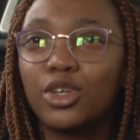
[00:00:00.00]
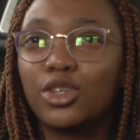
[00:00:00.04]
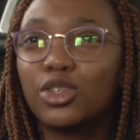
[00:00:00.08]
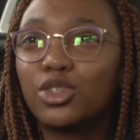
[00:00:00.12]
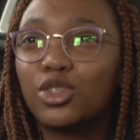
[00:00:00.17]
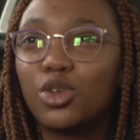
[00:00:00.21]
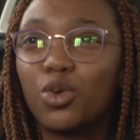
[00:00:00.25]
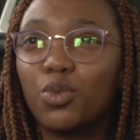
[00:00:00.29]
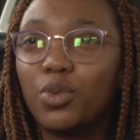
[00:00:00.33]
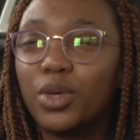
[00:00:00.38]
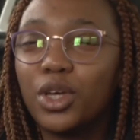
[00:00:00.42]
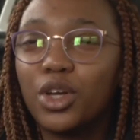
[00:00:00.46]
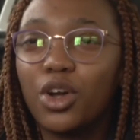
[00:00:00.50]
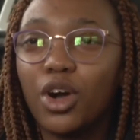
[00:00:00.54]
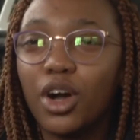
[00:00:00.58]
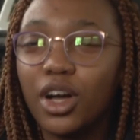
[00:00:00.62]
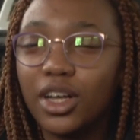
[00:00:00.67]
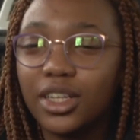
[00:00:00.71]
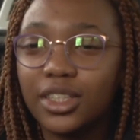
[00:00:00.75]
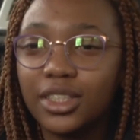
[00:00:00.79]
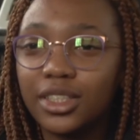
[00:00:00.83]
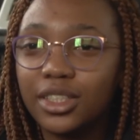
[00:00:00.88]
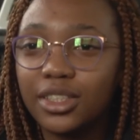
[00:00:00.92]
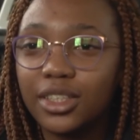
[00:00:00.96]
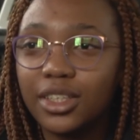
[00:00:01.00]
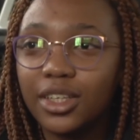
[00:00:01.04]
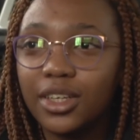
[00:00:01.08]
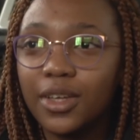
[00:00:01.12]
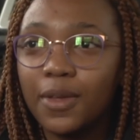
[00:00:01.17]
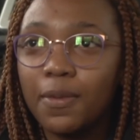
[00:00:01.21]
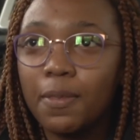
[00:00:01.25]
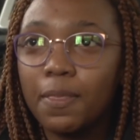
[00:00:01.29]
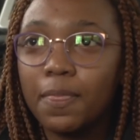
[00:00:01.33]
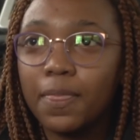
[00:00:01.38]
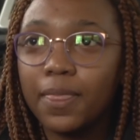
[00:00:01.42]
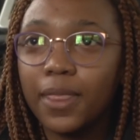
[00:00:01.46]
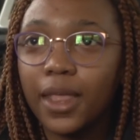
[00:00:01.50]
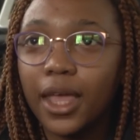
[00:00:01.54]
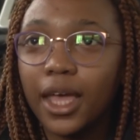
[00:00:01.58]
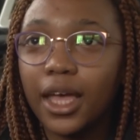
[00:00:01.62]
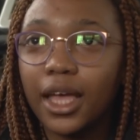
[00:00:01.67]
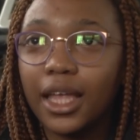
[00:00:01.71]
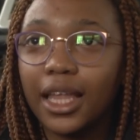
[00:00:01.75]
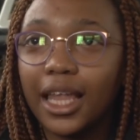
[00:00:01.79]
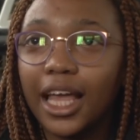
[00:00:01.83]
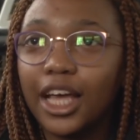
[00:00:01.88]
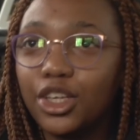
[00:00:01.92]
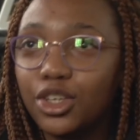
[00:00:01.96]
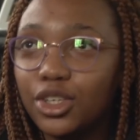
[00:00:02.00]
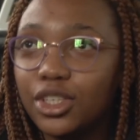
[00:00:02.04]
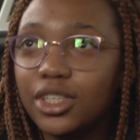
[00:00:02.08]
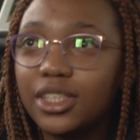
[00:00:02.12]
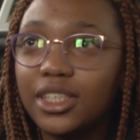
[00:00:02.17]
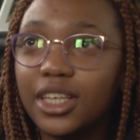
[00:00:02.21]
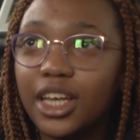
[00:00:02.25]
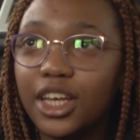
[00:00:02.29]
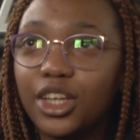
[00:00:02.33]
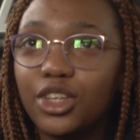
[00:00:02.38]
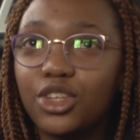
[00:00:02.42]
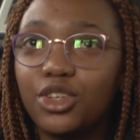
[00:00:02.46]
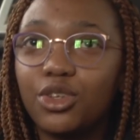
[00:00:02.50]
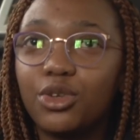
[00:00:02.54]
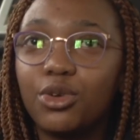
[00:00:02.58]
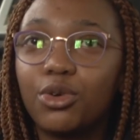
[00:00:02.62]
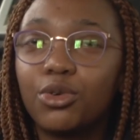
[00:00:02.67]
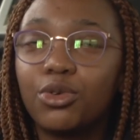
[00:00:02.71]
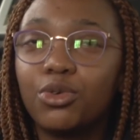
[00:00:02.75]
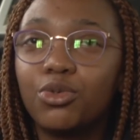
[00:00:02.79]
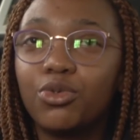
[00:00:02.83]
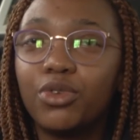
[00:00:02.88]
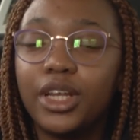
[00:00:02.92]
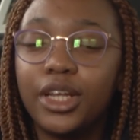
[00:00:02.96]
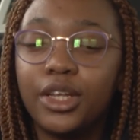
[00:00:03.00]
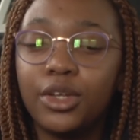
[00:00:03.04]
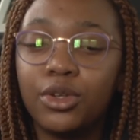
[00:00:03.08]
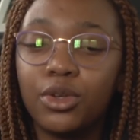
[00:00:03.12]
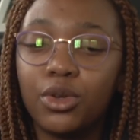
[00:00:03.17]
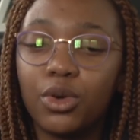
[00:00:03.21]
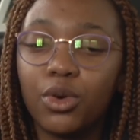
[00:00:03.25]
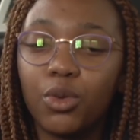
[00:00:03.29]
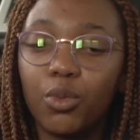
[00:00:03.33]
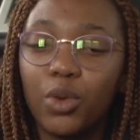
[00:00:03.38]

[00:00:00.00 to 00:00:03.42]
So we can't, like you said, you don't really,